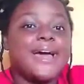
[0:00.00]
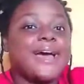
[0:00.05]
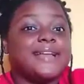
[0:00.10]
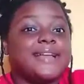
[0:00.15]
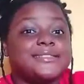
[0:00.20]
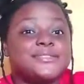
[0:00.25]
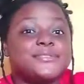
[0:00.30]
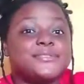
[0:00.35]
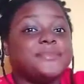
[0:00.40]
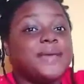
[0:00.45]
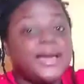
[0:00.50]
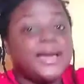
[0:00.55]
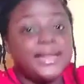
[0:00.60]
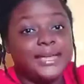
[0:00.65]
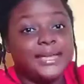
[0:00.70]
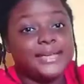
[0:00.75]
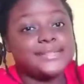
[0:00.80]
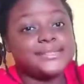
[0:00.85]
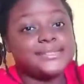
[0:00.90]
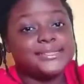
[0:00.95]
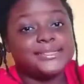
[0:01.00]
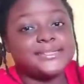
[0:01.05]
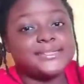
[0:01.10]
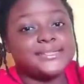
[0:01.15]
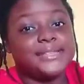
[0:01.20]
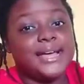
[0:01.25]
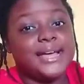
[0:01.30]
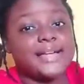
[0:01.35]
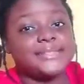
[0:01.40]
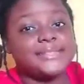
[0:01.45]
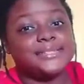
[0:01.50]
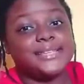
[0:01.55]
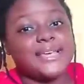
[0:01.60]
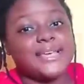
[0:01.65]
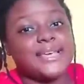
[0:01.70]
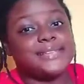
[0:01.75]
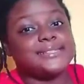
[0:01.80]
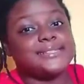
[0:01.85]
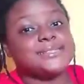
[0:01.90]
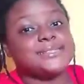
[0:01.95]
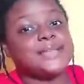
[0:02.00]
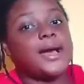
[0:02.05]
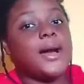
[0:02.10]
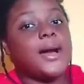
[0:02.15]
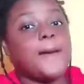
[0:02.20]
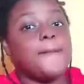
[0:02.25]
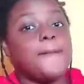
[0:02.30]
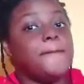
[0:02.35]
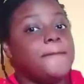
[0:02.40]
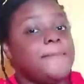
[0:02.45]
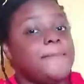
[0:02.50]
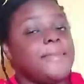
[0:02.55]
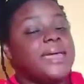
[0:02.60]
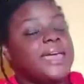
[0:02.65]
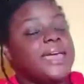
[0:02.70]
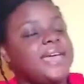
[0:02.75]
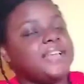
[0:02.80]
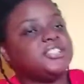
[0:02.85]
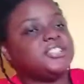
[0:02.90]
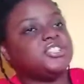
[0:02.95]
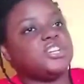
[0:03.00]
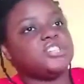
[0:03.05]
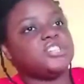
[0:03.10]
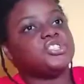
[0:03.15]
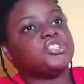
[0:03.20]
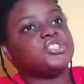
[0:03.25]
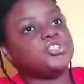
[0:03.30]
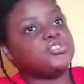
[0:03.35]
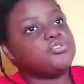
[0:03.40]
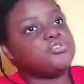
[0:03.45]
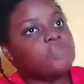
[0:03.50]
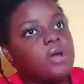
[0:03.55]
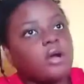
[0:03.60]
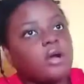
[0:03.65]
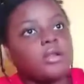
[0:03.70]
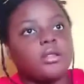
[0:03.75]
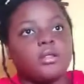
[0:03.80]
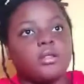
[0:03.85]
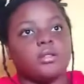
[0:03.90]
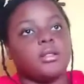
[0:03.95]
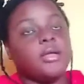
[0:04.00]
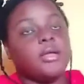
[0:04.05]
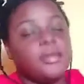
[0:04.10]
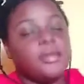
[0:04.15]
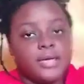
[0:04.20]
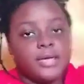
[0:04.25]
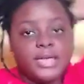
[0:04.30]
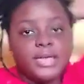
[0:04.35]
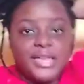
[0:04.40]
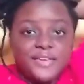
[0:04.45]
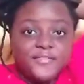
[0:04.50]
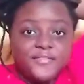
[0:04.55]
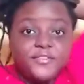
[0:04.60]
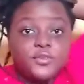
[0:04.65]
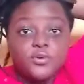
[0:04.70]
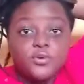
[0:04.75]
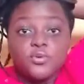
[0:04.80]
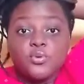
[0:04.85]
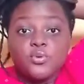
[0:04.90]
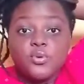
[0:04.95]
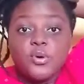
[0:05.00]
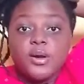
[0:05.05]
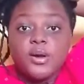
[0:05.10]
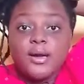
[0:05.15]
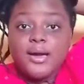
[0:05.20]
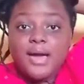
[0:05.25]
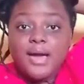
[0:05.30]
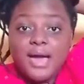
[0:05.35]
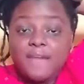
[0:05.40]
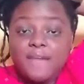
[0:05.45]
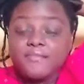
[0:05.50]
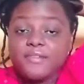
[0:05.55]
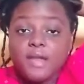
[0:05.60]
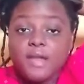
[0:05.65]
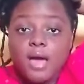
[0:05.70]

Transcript: And to be honest, that is a major struggle. If you have